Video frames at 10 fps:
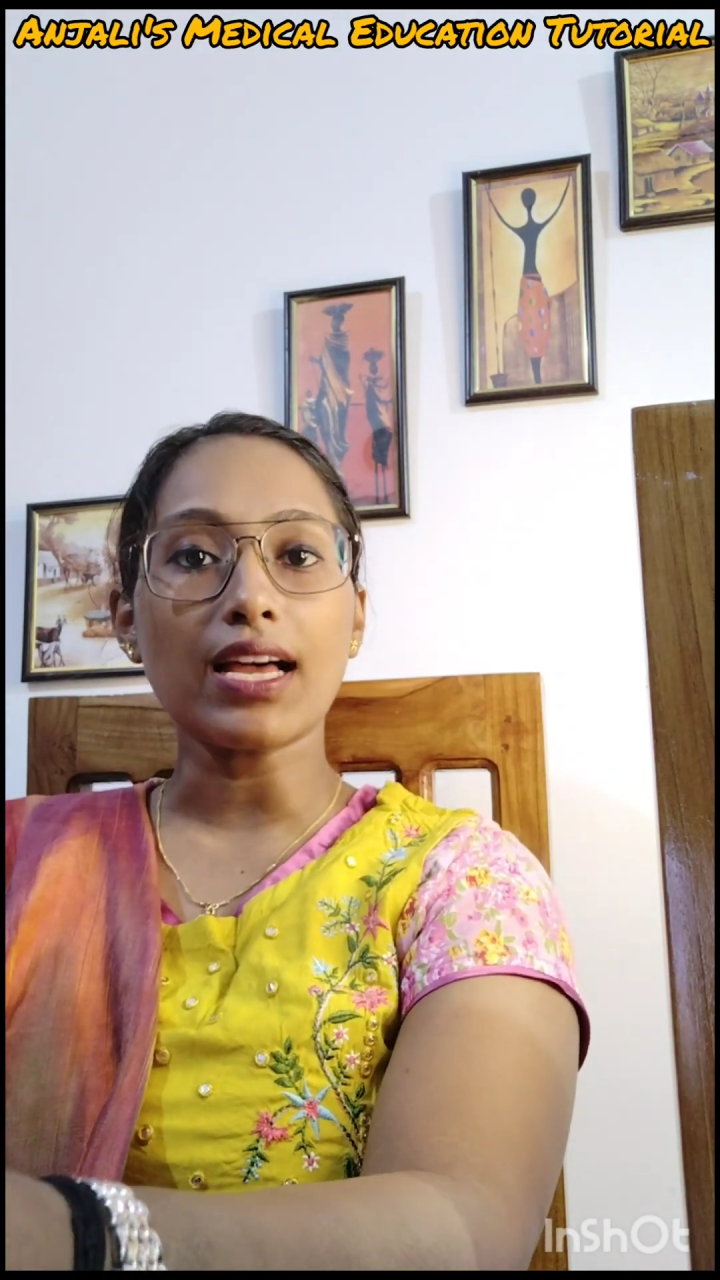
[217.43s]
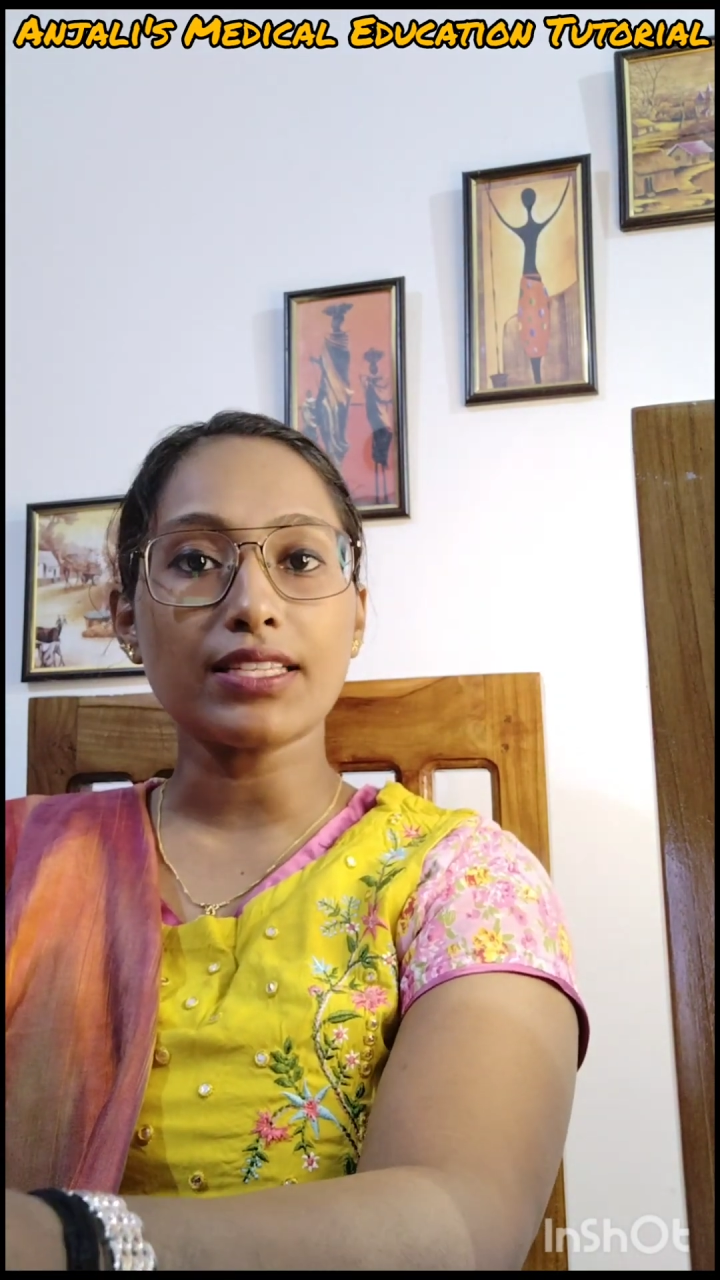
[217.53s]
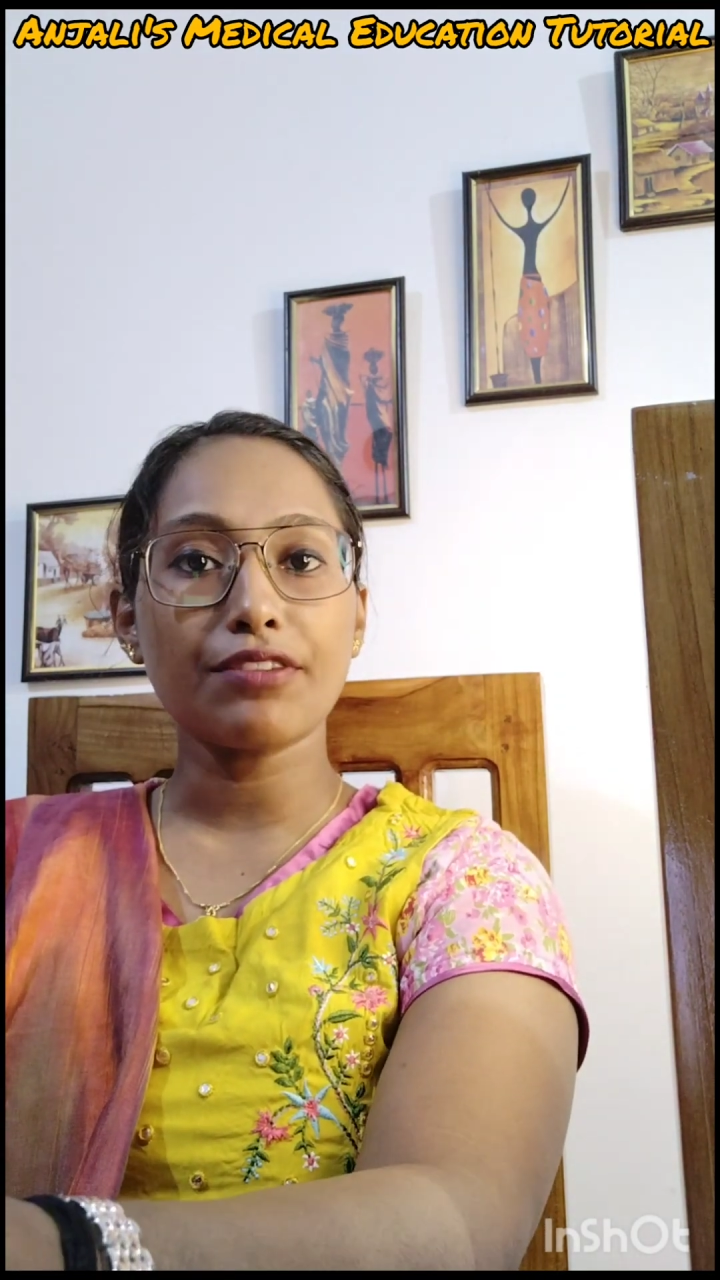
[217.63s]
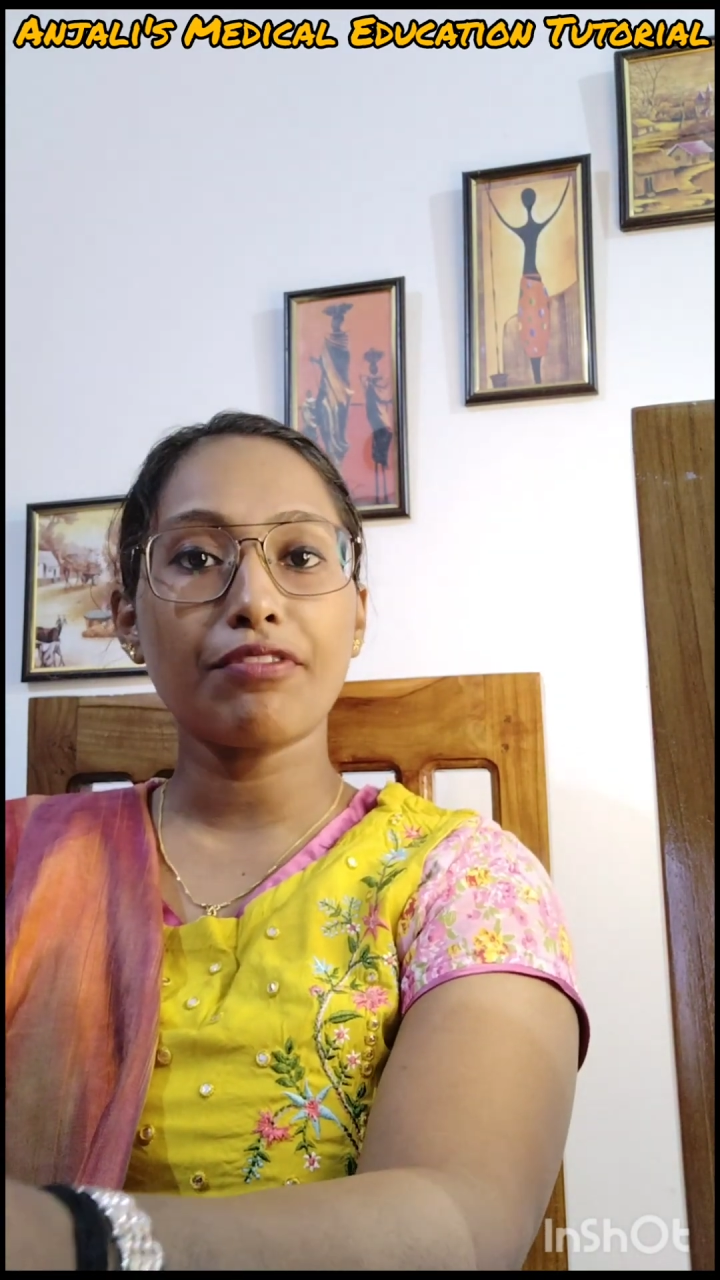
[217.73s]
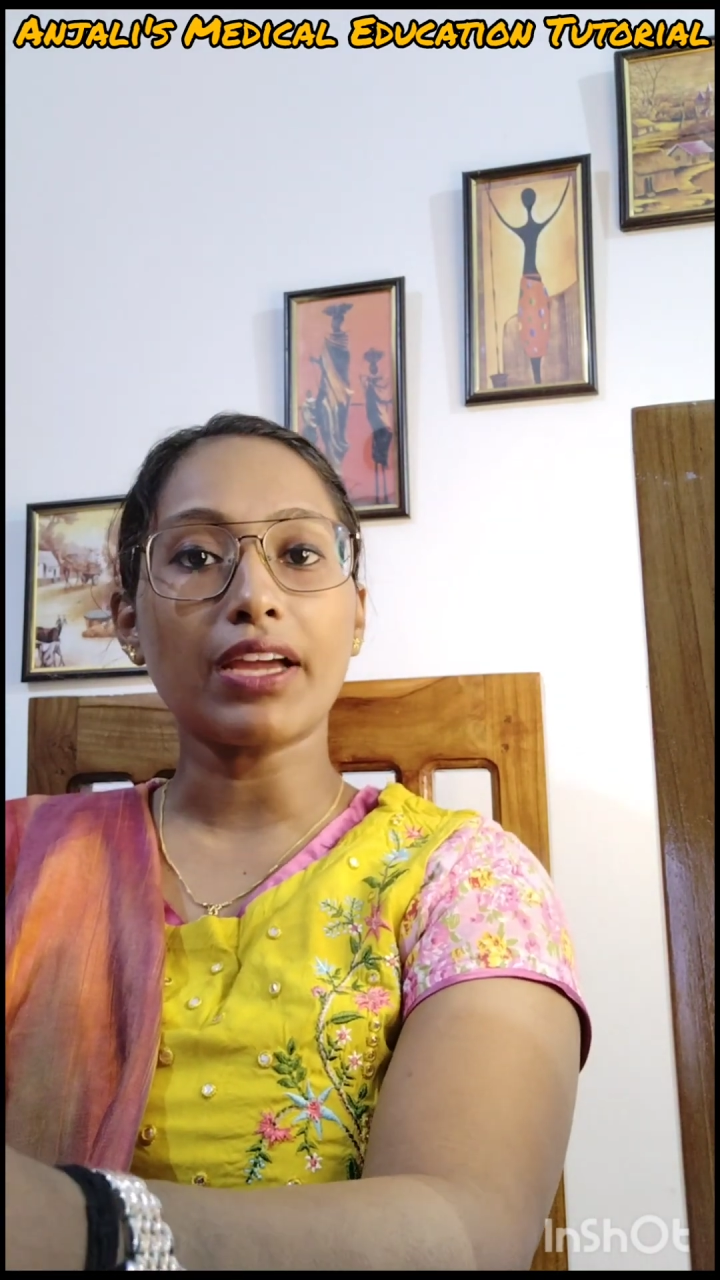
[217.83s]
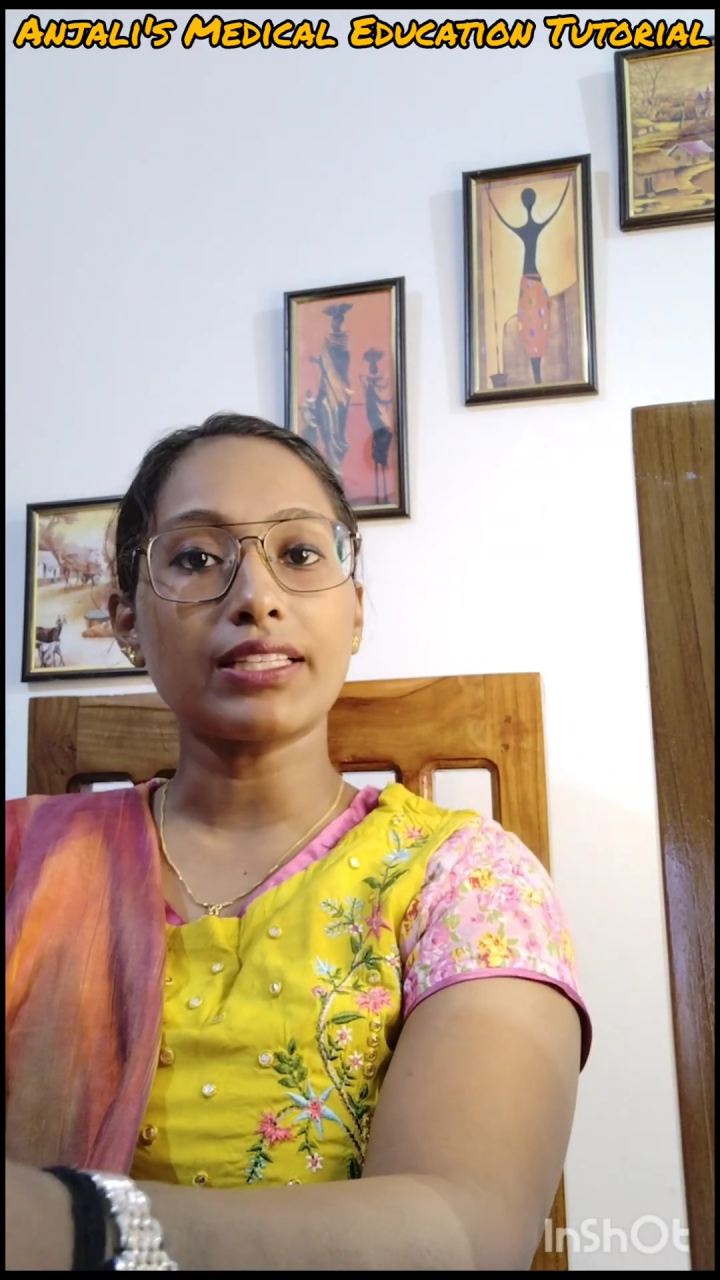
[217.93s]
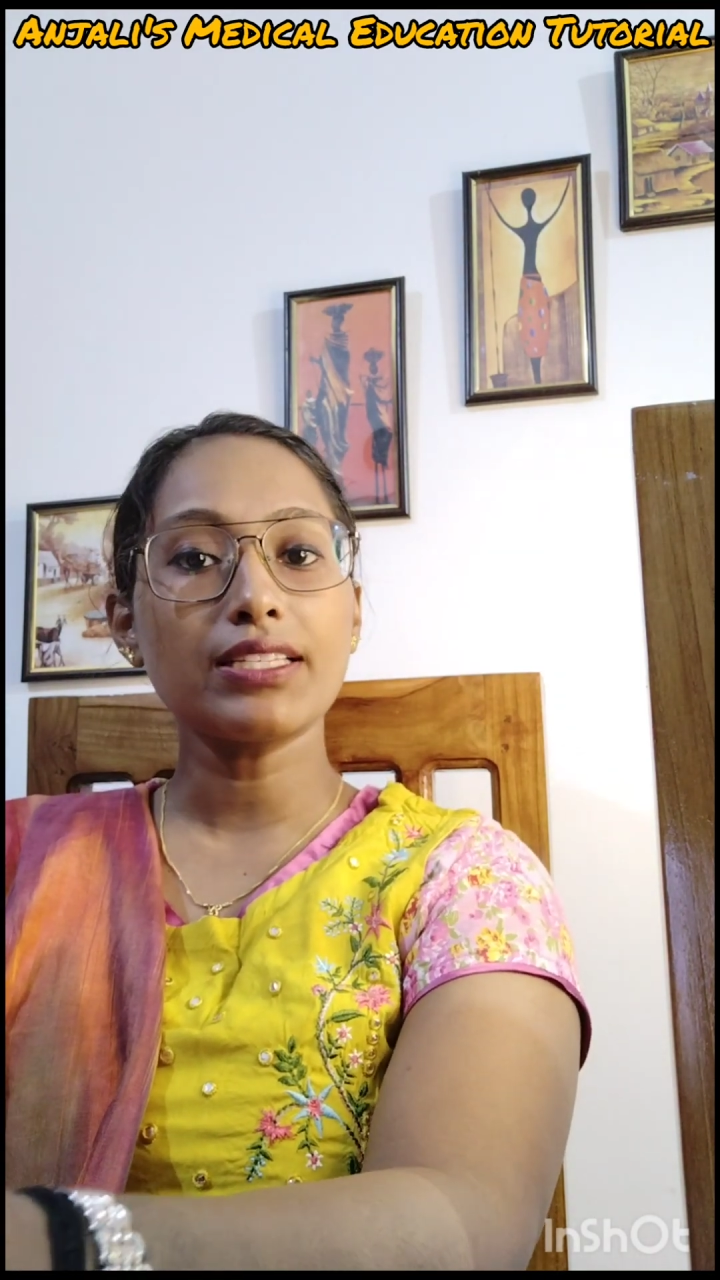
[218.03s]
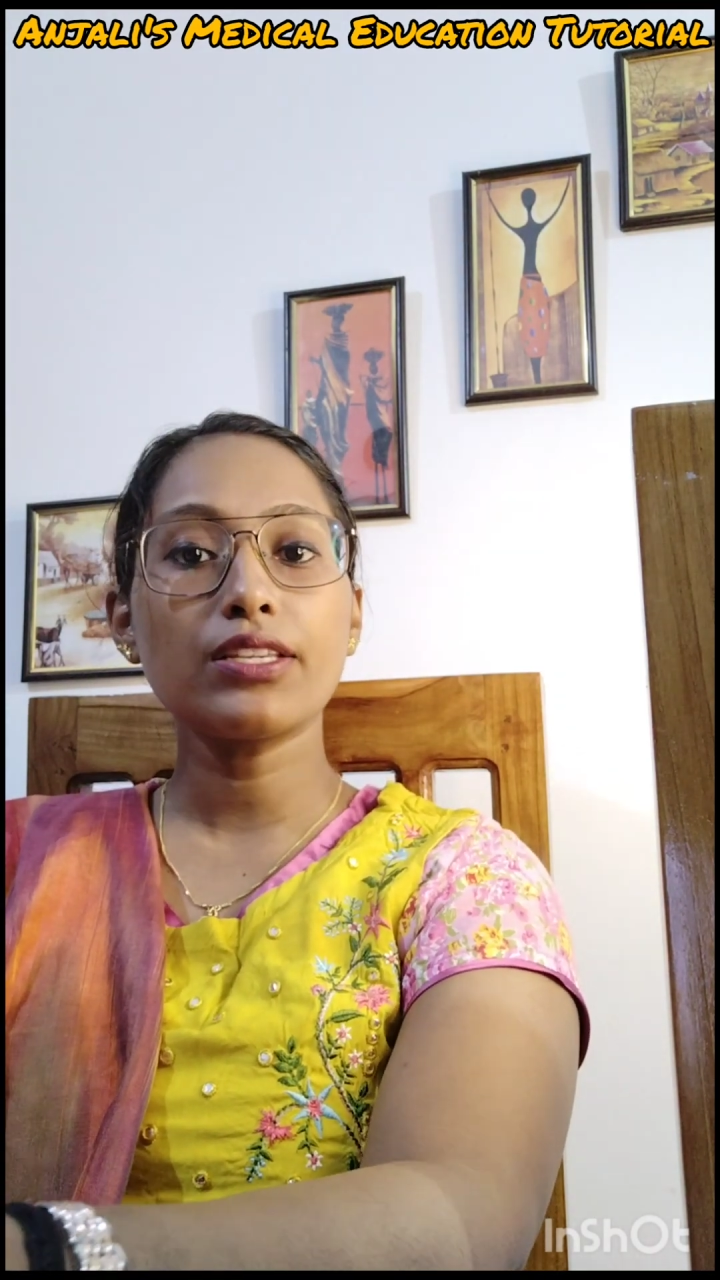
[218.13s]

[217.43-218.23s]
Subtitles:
classify the